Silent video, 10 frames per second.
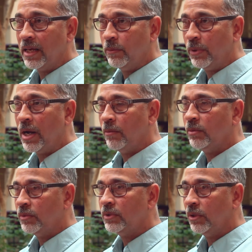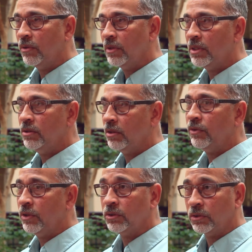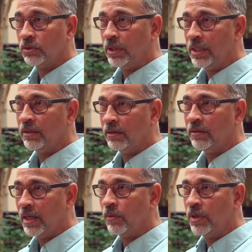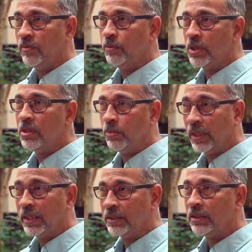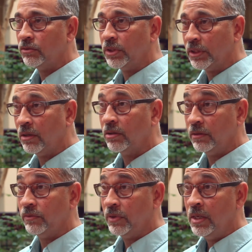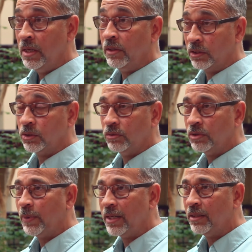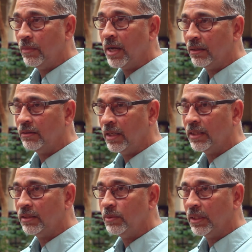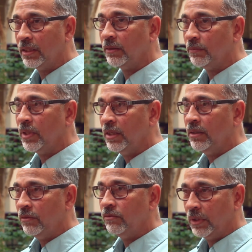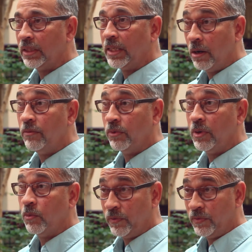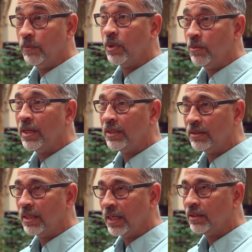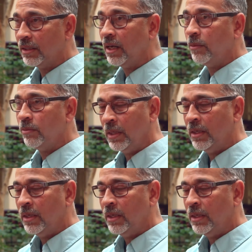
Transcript: had a problem. So the universal screener that we've put in place is a result of the school responder model has been um, really helpful, and we've implemented that to help